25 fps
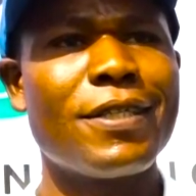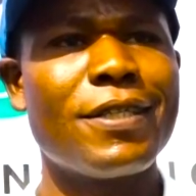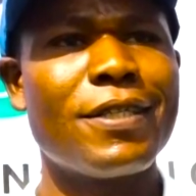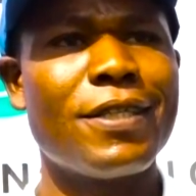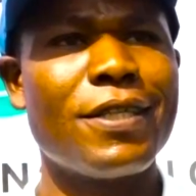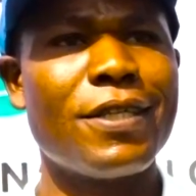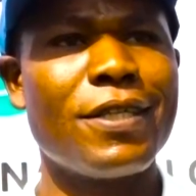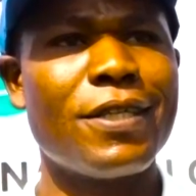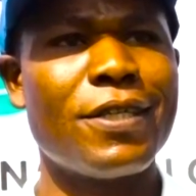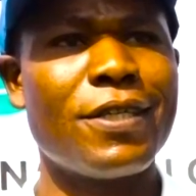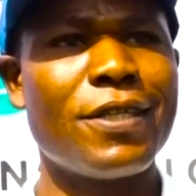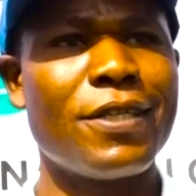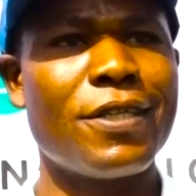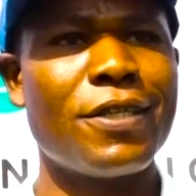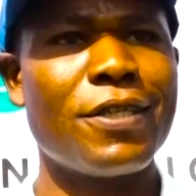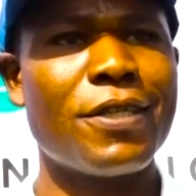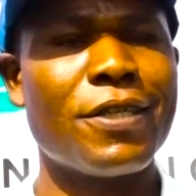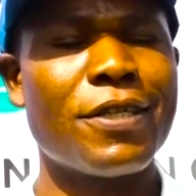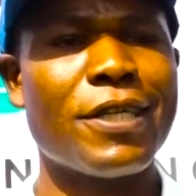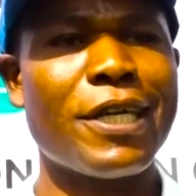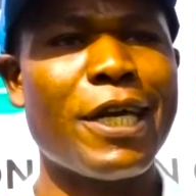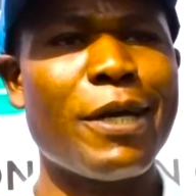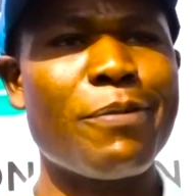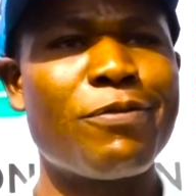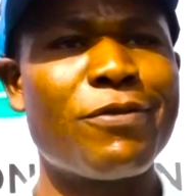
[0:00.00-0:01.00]
the
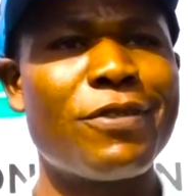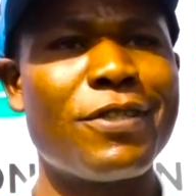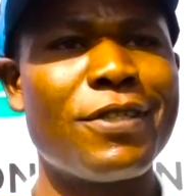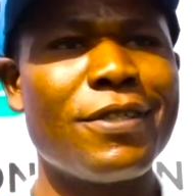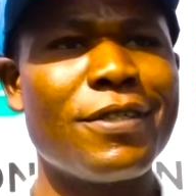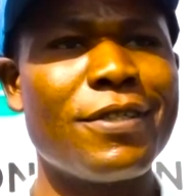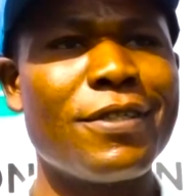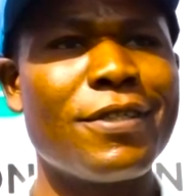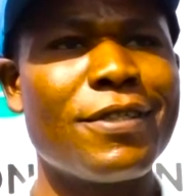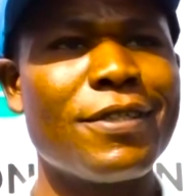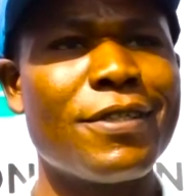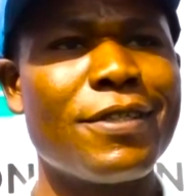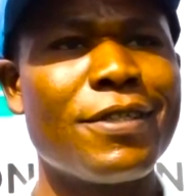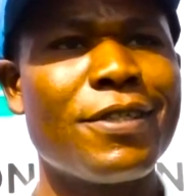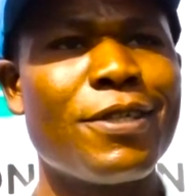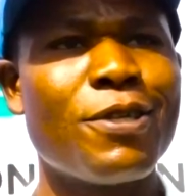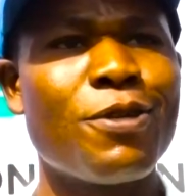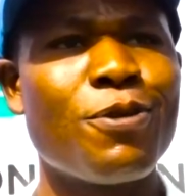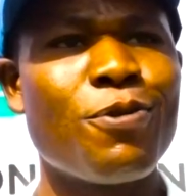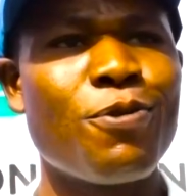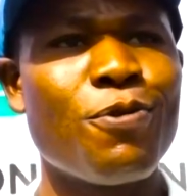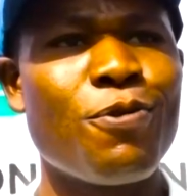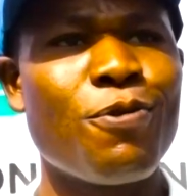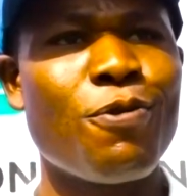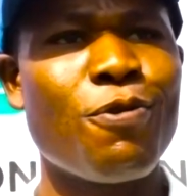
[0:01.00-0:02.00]
captain
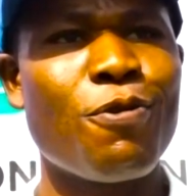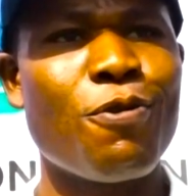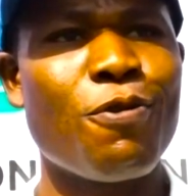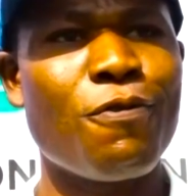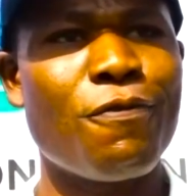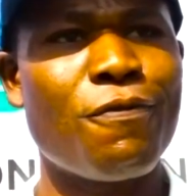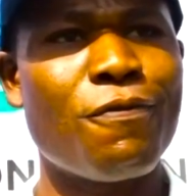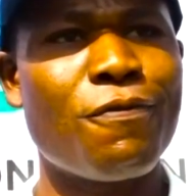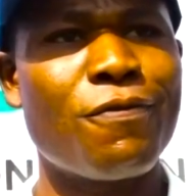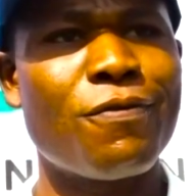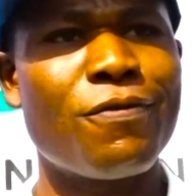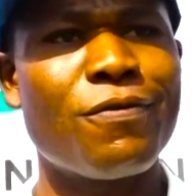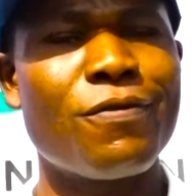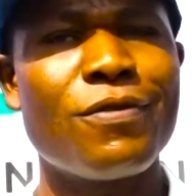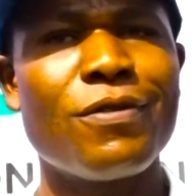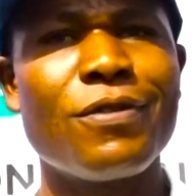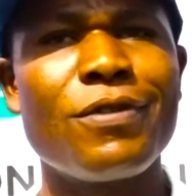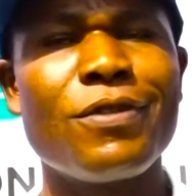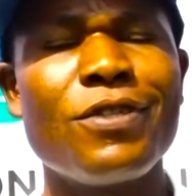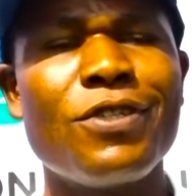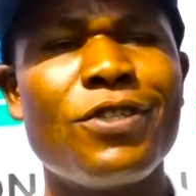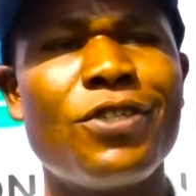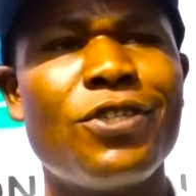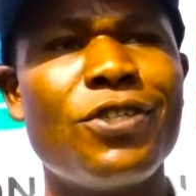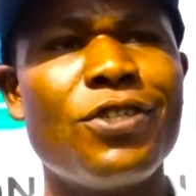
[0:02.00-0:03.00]
of
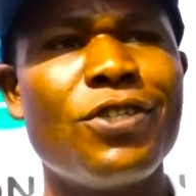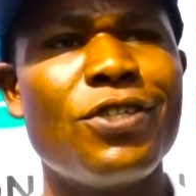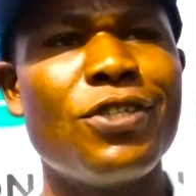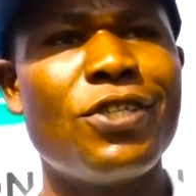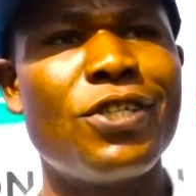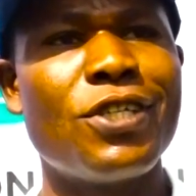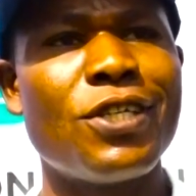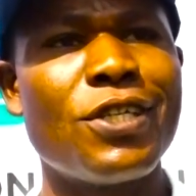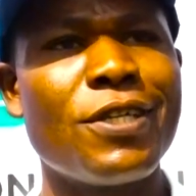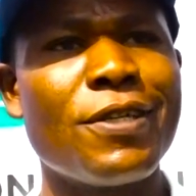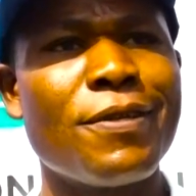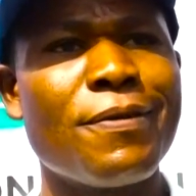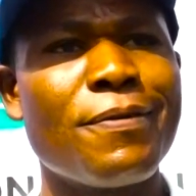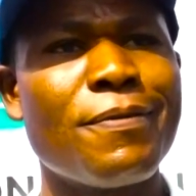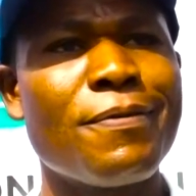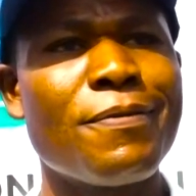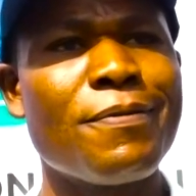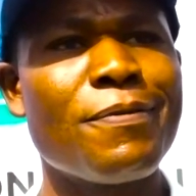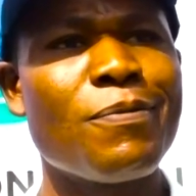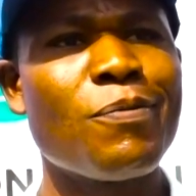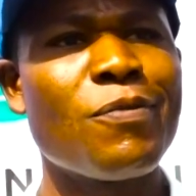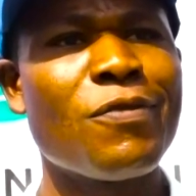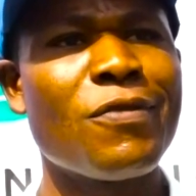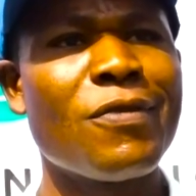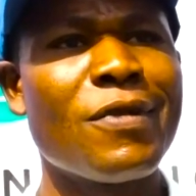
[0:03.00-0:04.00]

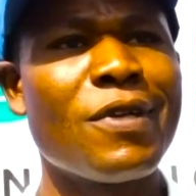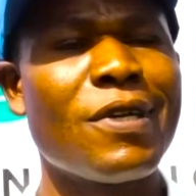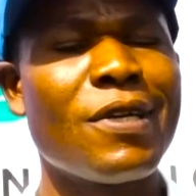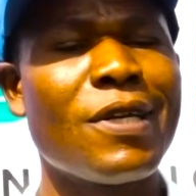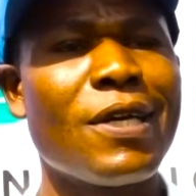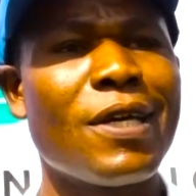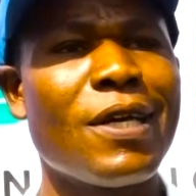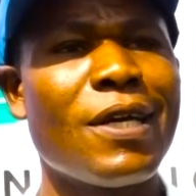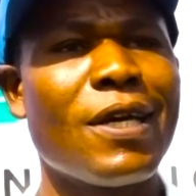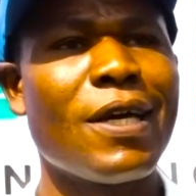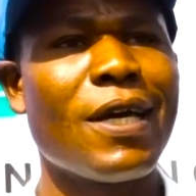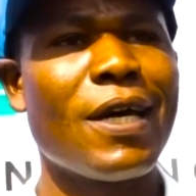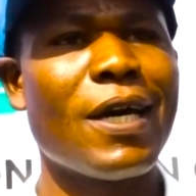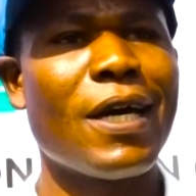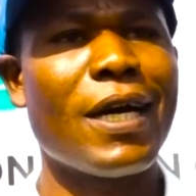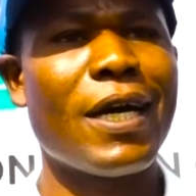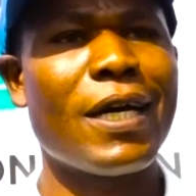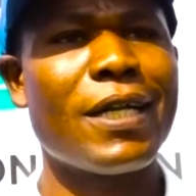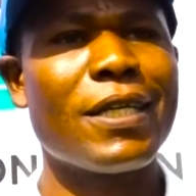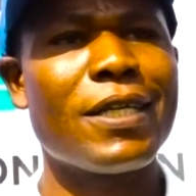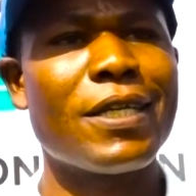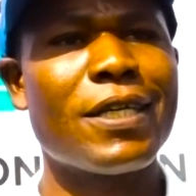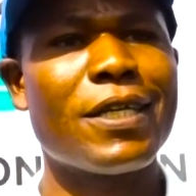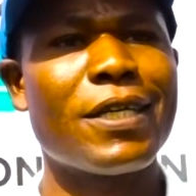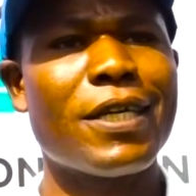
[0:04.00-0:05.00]
GEJ Oi.
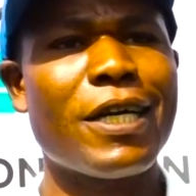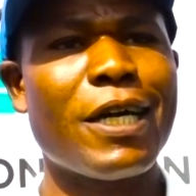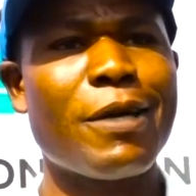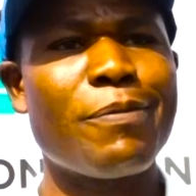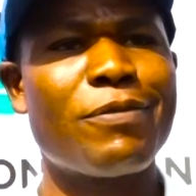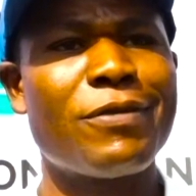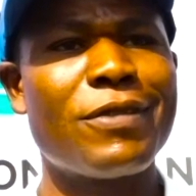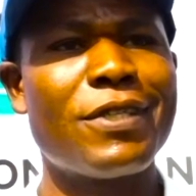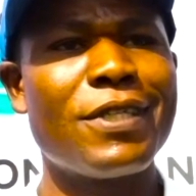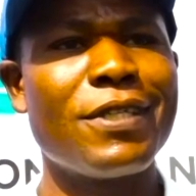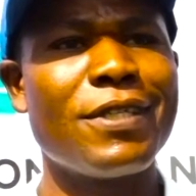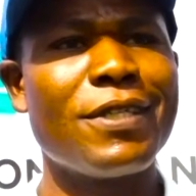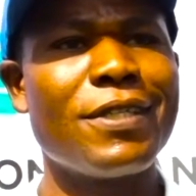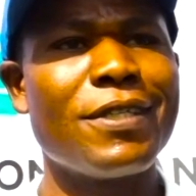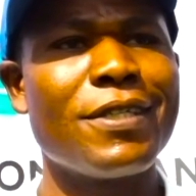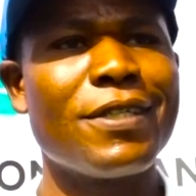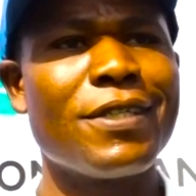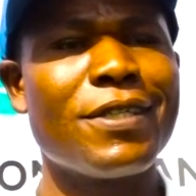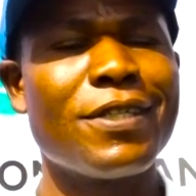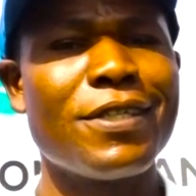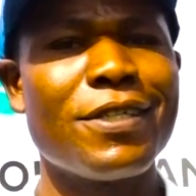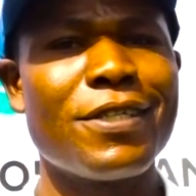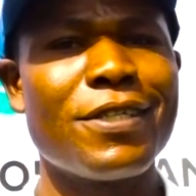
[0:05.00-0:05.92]
and the Nadia captain today.